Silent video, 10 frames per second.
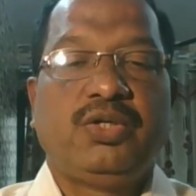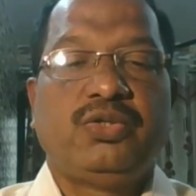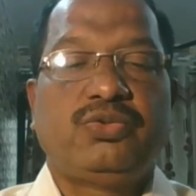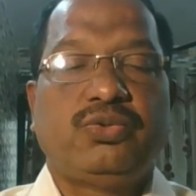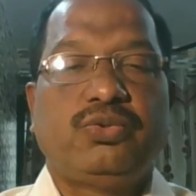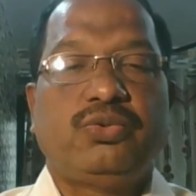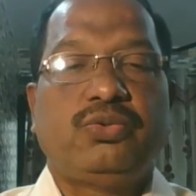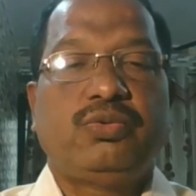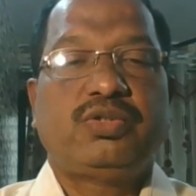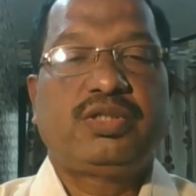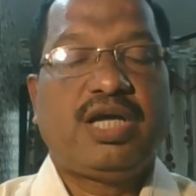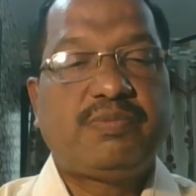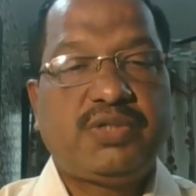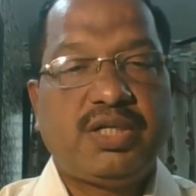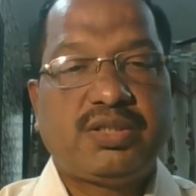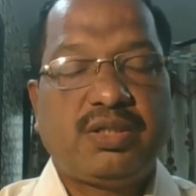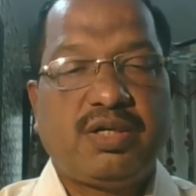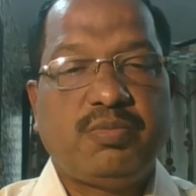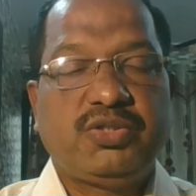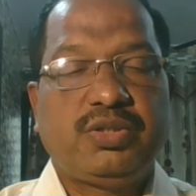so Staff Selection
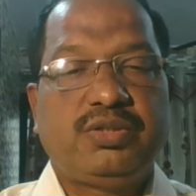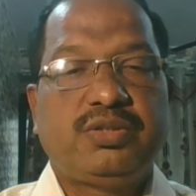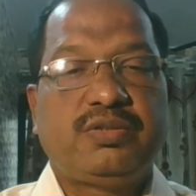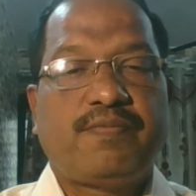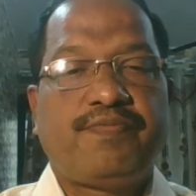Commission's